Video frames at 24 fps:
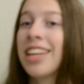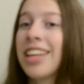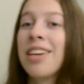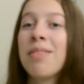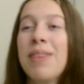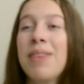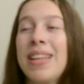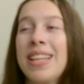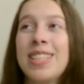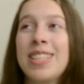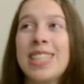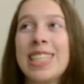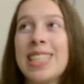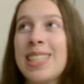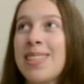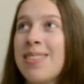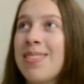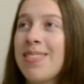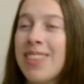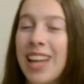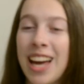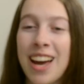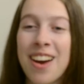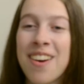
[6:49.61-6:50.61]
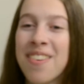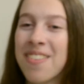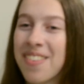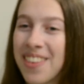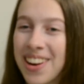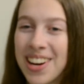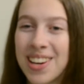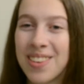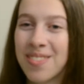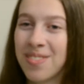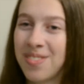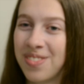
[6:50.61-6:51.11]
with just like
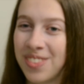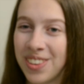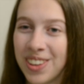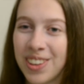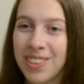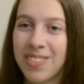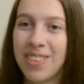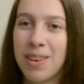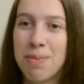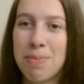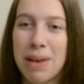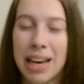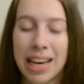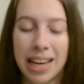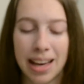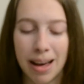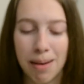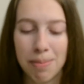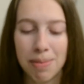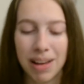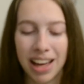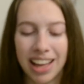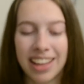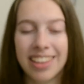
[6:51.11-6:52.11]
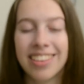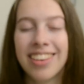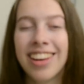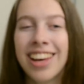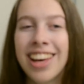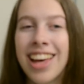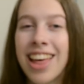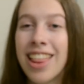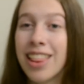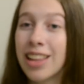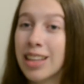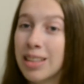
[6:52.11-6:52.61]
random food we pick up at
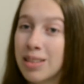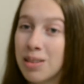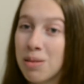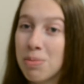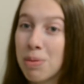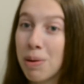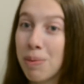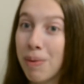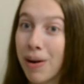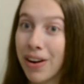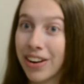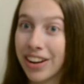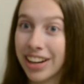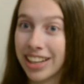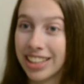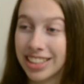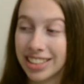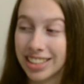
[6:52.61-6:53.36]
the supermarket.